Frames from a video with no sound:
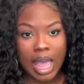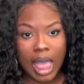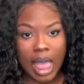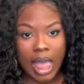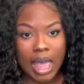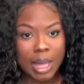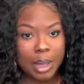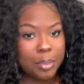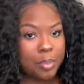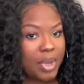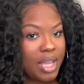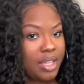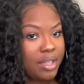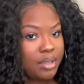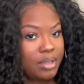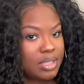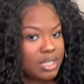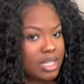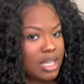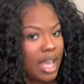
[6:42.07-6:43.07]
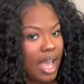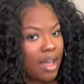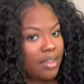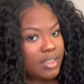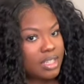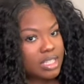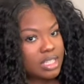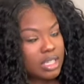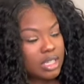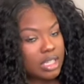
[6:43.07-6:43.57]
And you see how
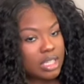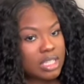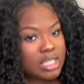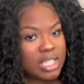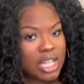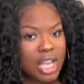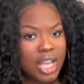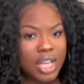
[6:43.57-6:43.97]
this looks.